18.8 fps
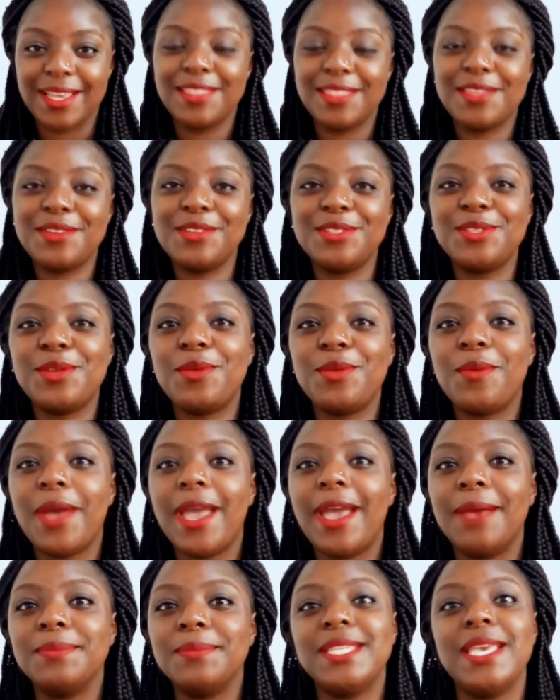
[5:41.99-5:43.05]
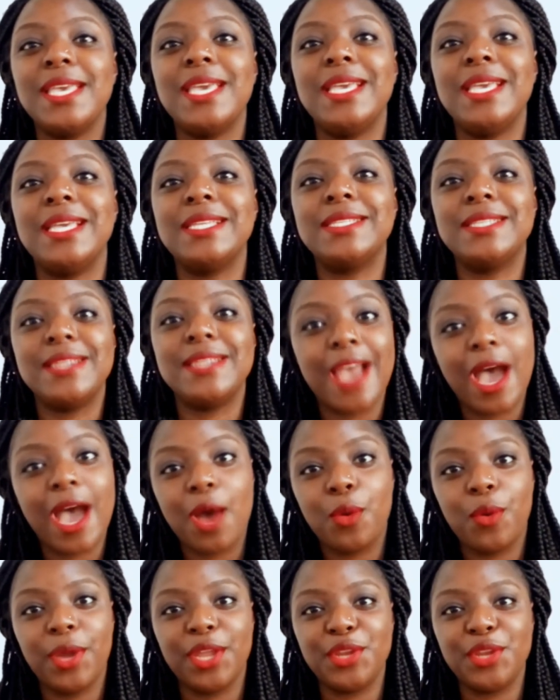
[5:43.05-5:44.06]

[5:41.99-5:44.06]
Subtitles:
and the reason why I'm saying it now